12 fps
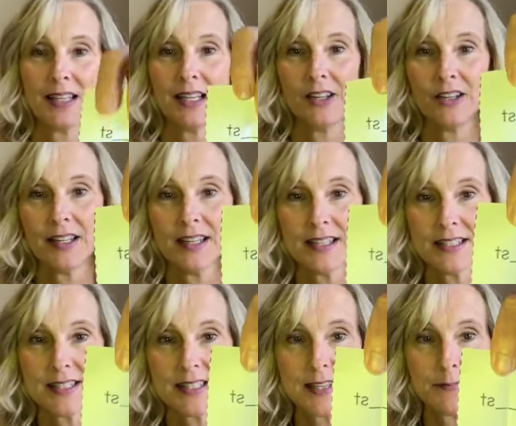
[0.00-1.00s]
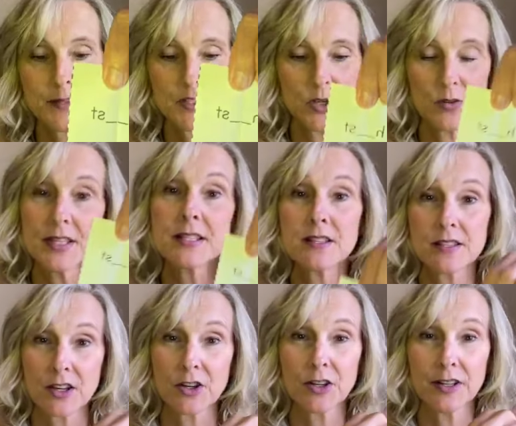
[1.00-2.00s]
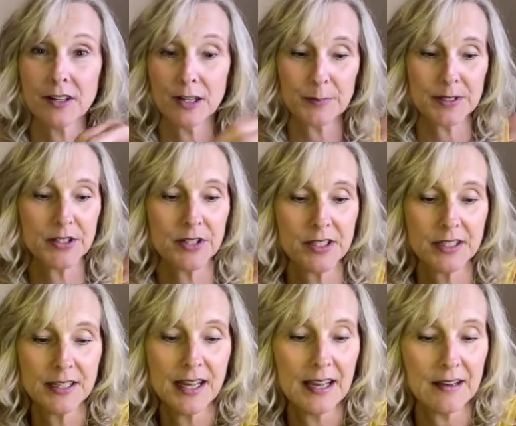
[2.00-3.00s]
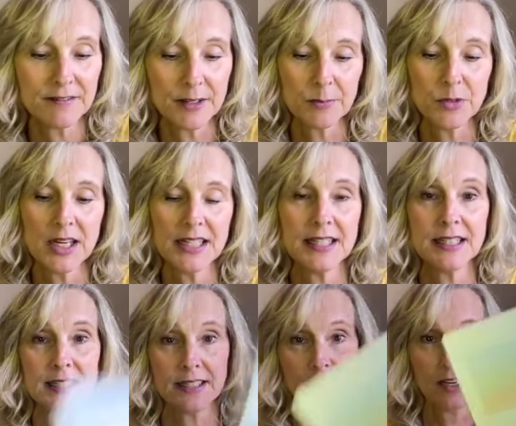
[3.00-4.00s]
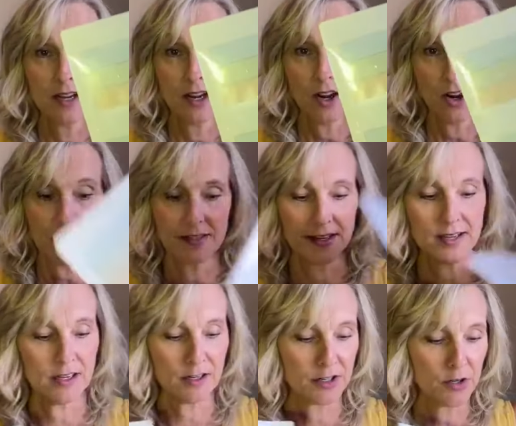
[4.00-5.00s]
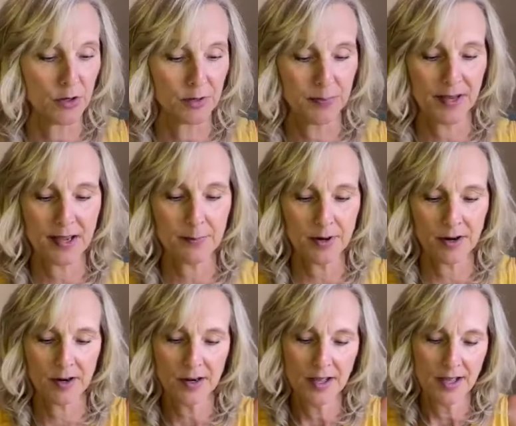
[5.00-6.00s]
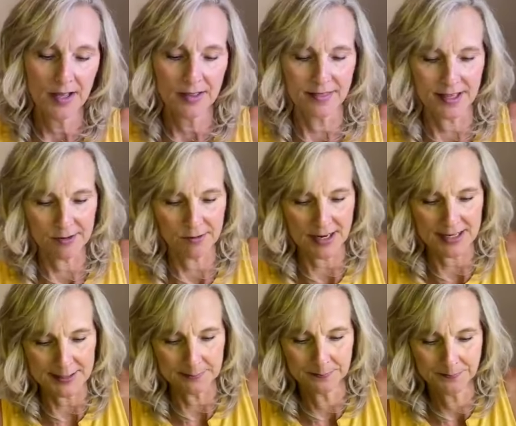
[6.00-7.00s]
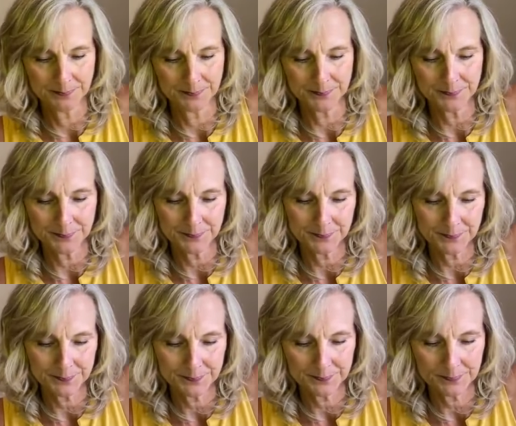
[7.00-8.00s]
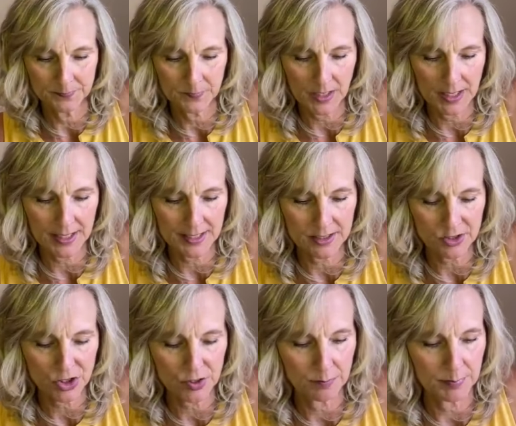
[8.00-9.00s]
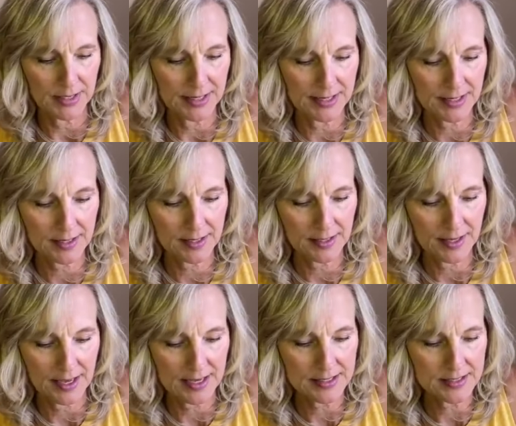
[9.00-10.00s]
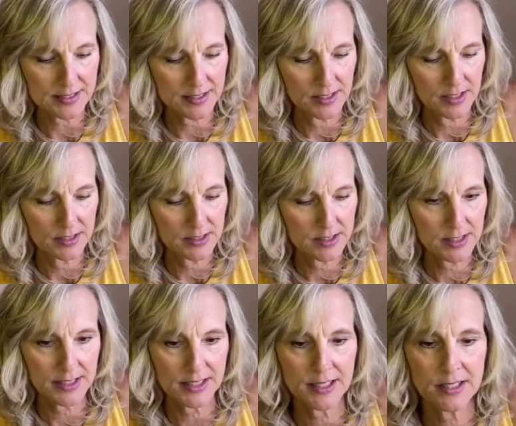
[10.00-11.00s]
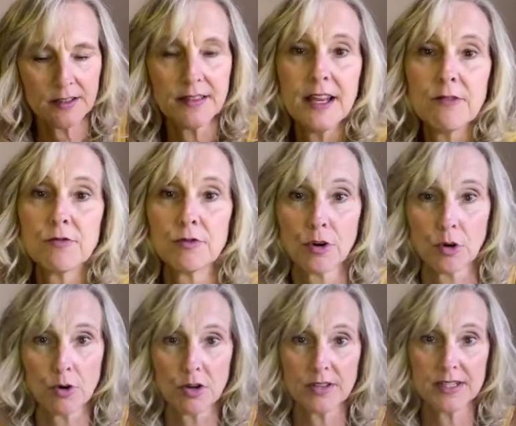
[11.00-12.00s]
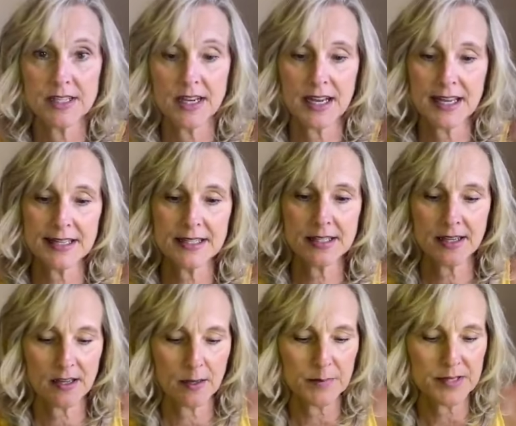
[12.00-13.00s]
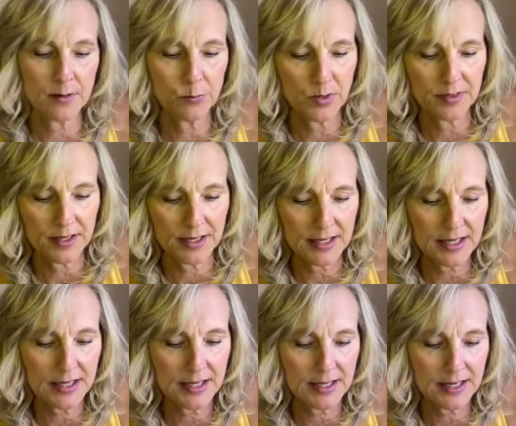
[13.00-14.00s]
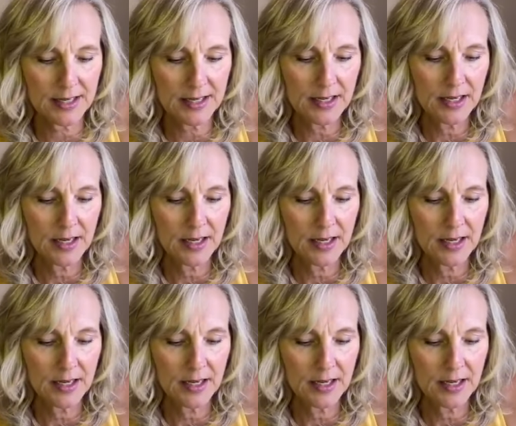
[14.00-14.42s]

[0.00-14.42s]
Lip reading: Here it is. So this is a good opportunity to have them writing it on the color-coded paper. They write H blank S T. They roll the dice, comes up with an E.